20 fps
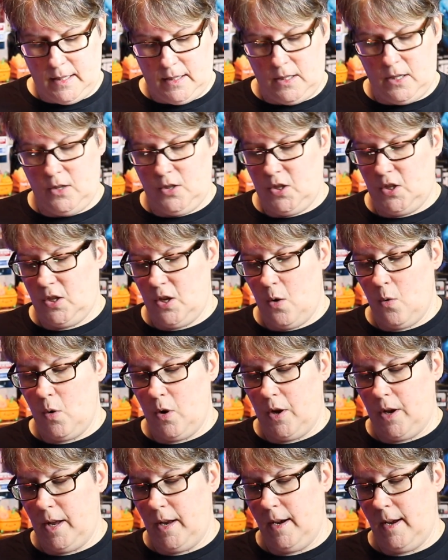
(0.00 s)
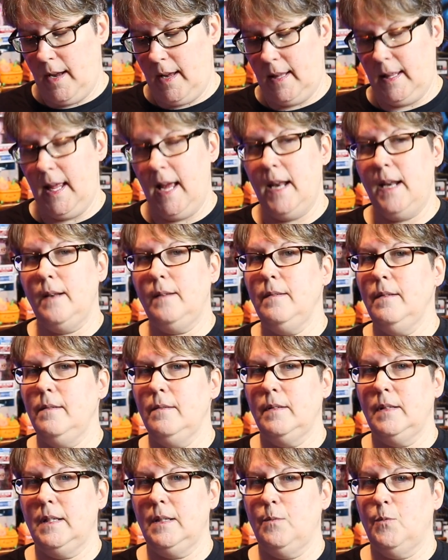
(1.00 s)
is so good. And then
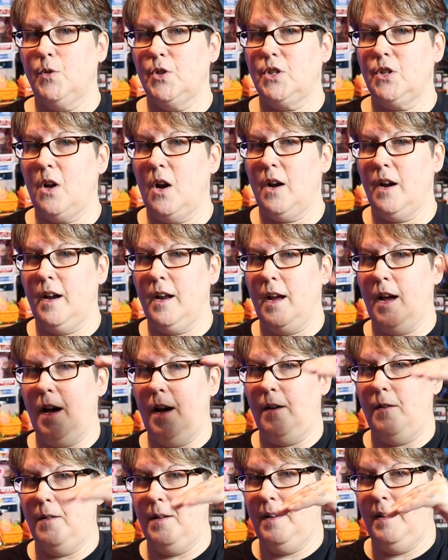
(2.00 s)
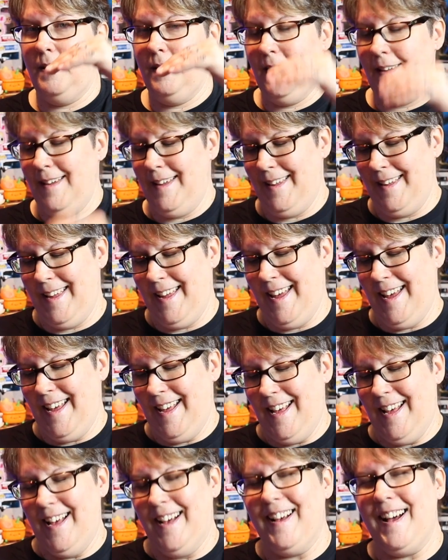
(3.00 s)
we're starting to go.
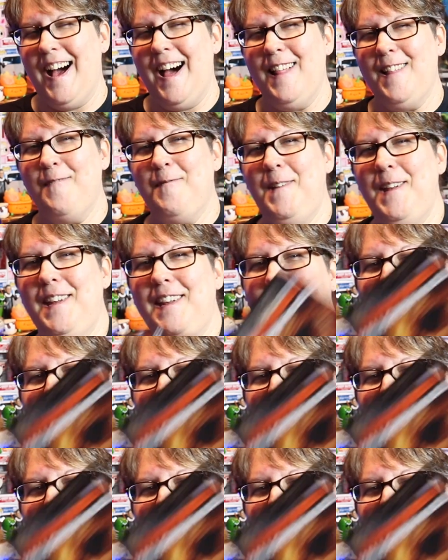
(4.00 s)
Halloween